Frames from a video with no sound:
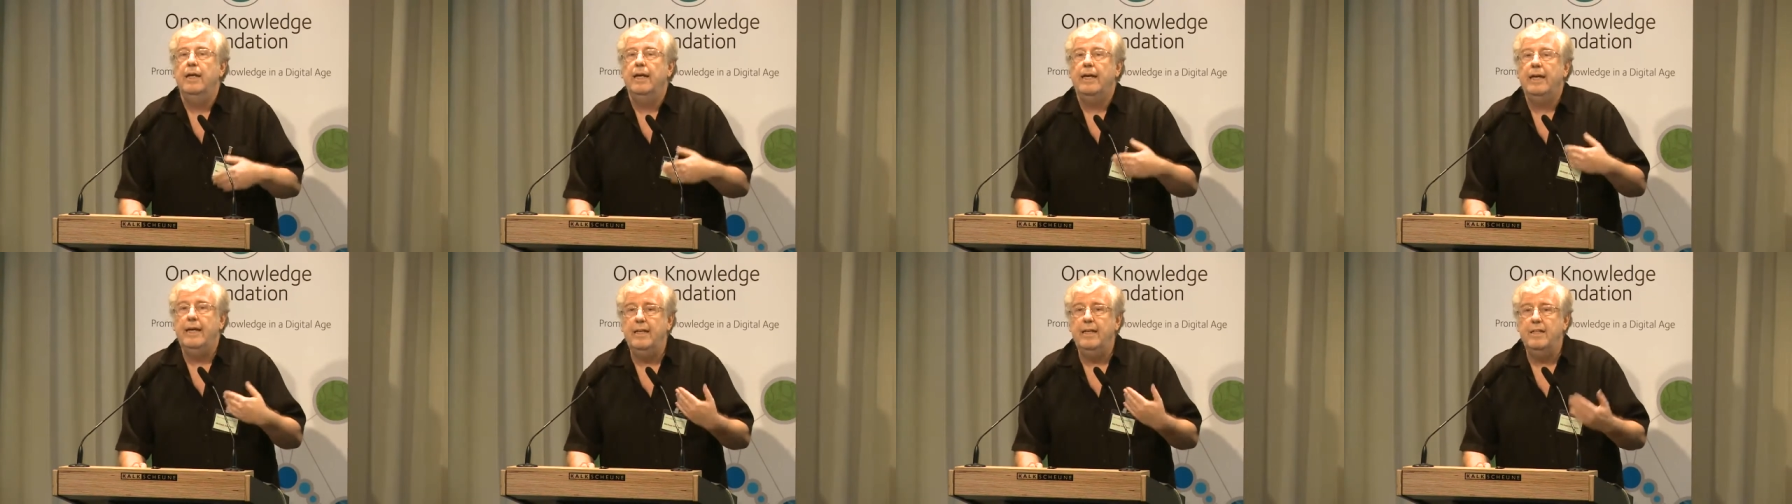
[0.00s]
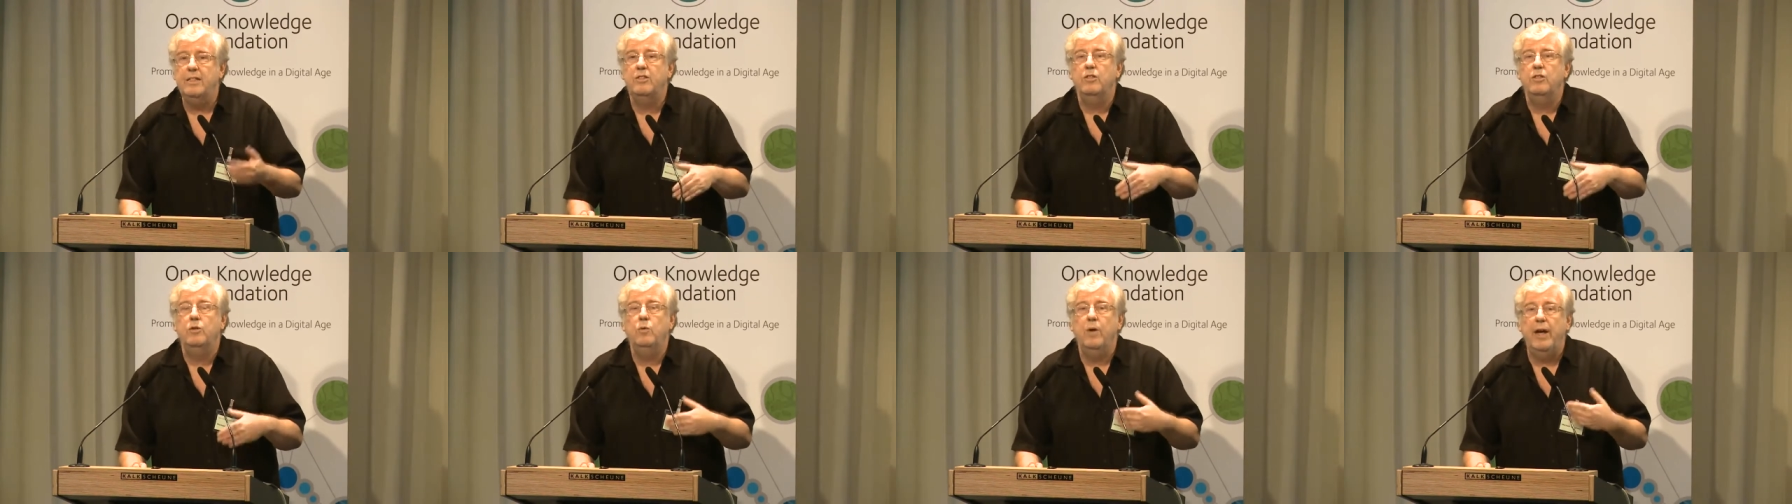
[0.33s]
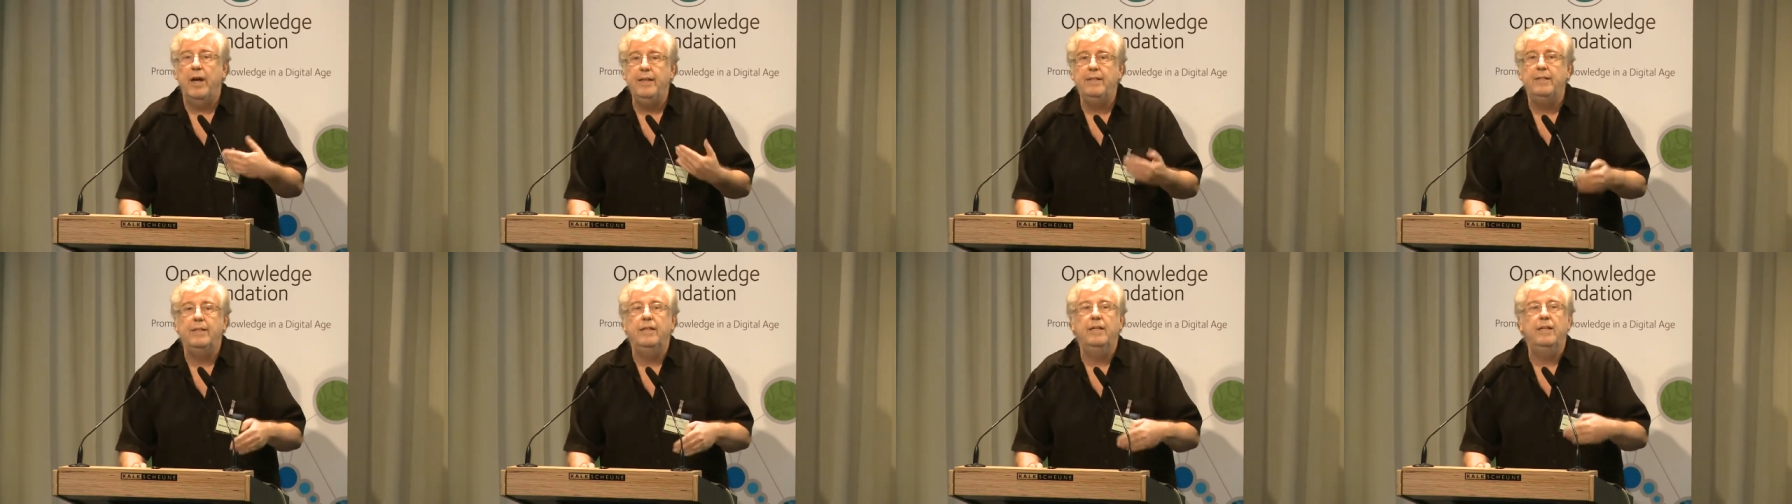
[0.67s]
the
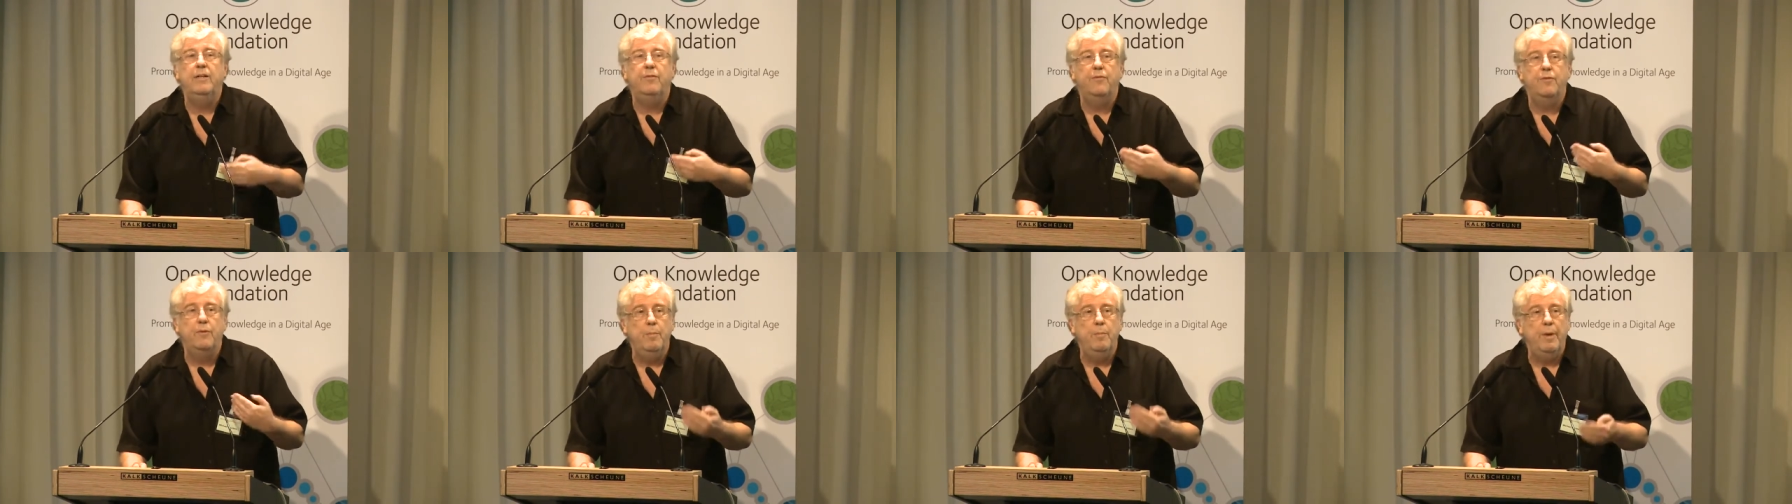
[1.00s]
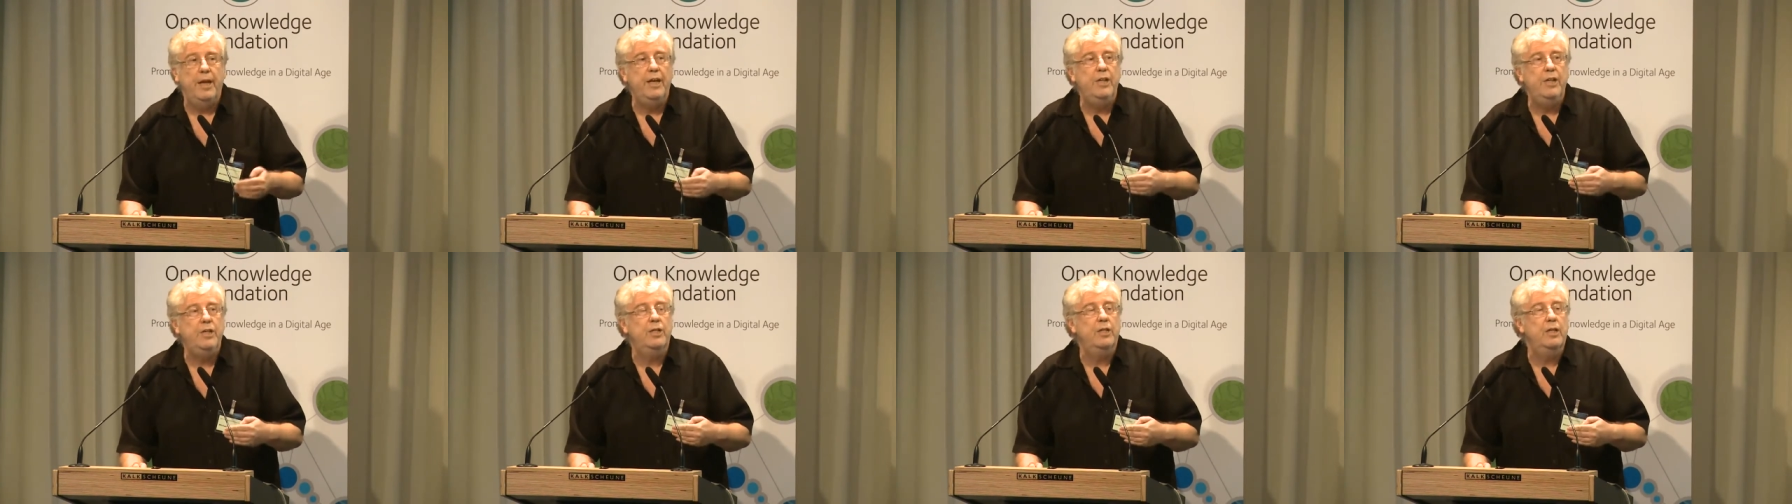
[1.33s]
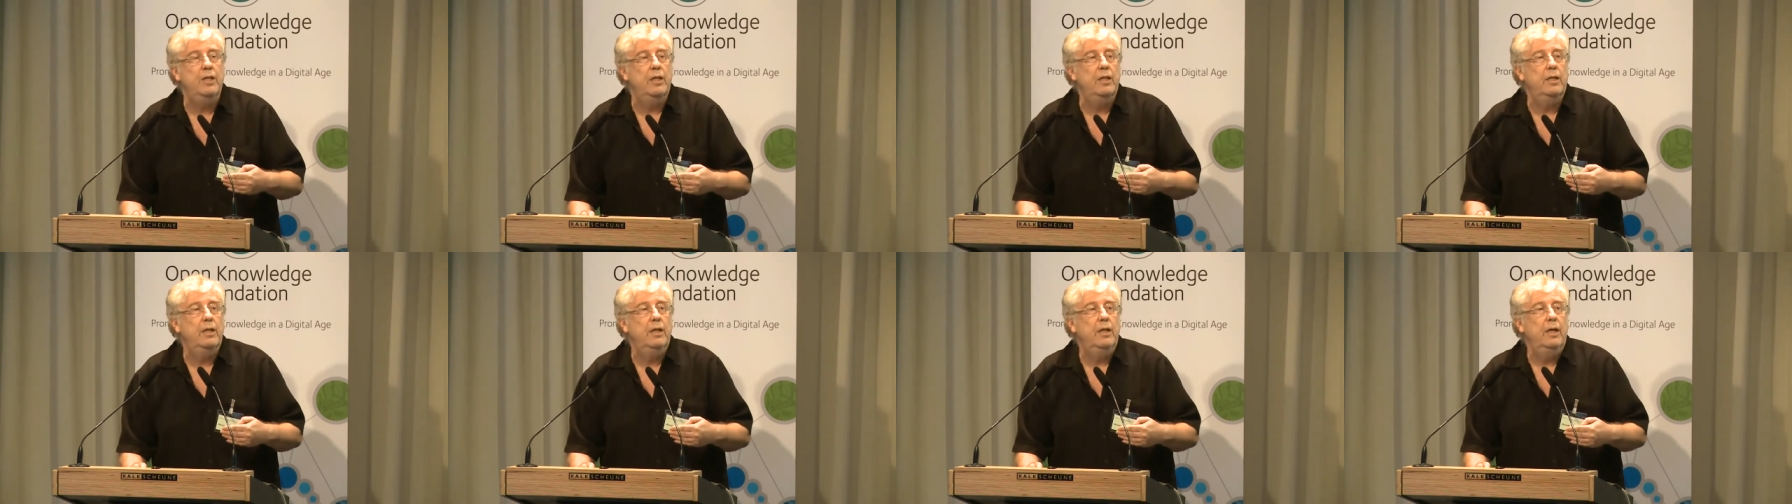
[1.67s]
right to
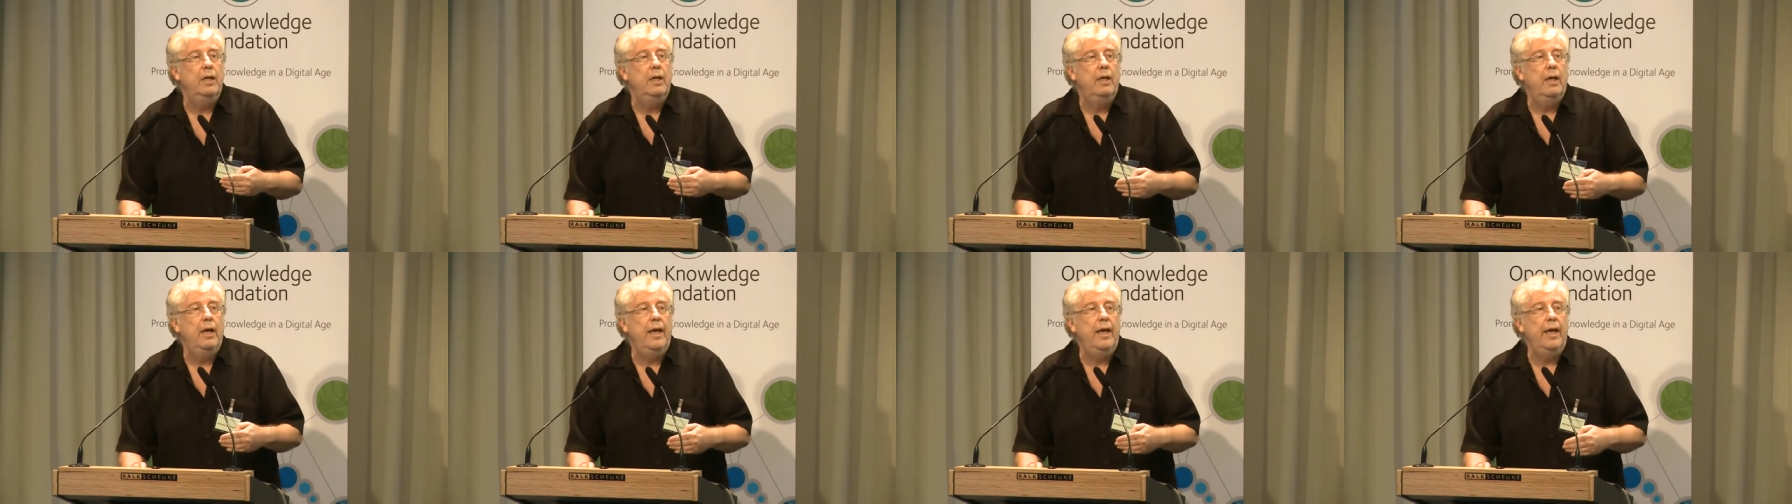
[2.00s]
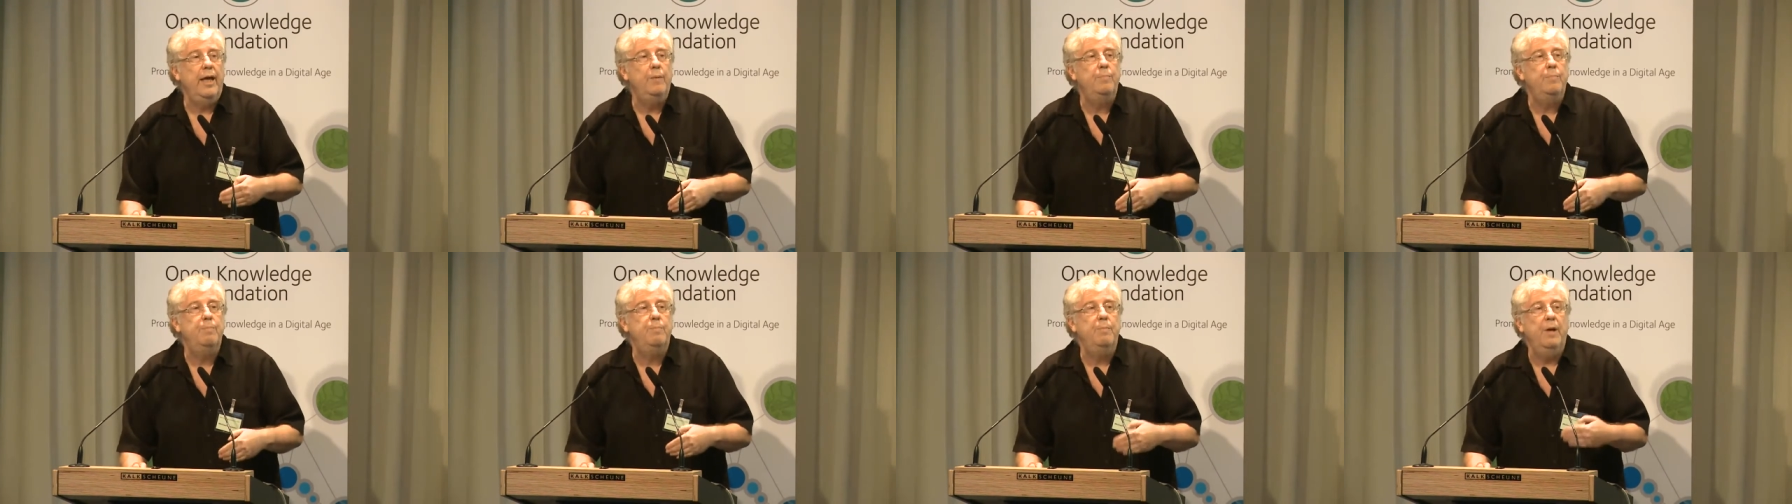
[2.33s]
information a